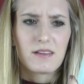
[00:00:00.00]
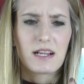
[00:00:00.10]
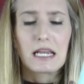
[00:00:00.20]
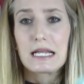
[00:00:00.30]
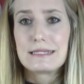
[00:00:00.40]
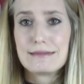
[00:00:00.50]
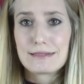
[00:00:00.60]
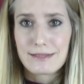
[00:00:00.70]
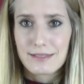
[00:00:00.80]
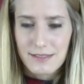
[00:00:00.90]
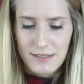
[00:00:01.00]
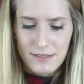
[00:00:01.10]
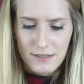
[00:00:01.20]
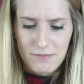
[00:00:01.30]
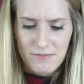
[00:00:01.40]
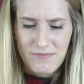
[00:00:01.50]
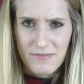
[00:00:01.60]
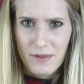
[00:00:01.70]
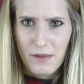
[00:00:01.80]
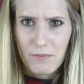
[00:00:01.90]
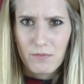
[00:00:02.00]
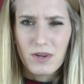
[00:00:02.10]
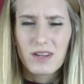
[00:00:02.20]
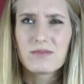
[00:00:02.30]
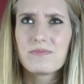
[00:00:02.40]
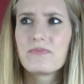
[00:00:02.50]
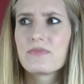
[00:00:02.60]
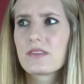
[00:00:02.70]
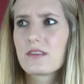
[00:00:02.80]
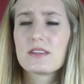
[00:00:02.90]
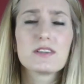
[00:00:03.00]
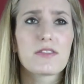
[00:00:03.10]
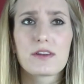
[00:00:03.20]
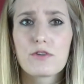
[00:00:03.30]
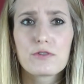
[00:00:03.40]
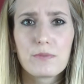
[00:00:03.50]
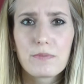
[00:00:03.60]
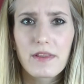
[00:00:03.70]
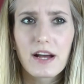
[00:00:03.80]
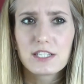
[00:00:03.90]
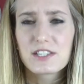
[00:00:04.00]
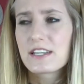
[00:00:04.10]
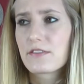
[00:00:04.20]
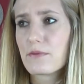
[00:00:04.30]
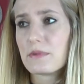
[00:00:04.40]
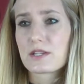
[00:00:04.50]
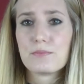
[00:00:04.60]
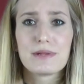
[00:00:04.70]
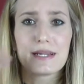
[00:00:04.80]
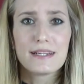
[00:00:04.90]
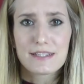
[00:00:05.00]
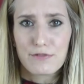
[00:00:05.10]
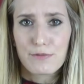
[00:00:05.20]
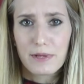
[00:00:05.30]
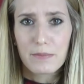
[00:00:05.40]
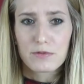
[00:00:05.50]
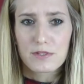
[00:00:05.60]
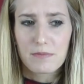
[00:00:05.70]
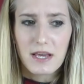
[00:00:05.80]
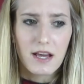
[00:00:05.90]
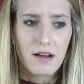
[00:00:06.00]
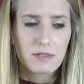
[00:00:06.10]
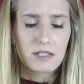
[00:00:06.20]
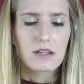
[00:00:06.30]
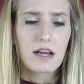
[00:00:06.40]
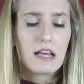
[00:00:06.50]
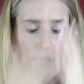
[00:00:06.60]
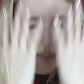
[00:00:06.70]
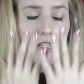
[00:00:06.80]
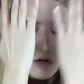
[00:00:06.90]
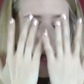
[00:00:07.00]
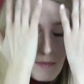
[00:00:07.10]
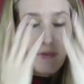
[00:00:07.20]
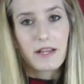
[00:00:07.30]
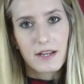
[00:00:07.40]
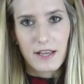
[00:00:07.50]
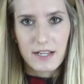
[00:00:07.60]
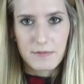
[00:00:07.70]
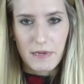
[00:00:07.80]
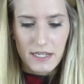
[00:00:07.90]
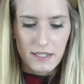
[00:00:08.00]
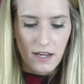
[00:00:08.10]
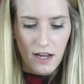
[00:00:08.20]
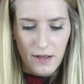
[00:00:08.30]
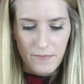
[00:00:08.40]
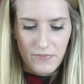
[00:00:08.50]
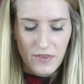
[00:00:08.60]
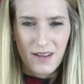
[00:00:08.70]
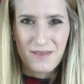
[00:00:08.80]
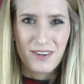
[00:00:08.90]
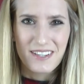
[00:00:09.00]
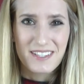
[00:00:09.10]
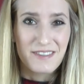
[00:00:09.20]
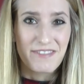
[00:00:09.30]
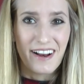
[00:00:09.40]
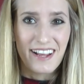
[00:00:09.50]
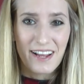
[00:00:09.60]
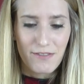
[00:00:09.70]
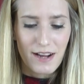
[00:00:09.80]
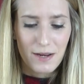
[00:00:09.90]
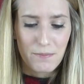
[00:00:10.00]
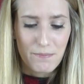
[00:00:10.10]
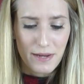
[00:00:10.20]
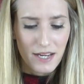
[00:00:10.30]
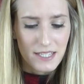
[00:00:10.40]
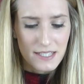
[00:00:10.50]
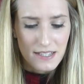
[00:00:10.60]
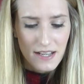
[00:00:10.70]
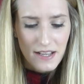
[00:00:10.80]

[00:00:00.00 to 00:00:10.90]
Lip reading: cleansers as, well, there's nothing wrong with them, but I just think of them as completely different people to me. I'm just like, scrub and get to bed. I'm not into fanning around, but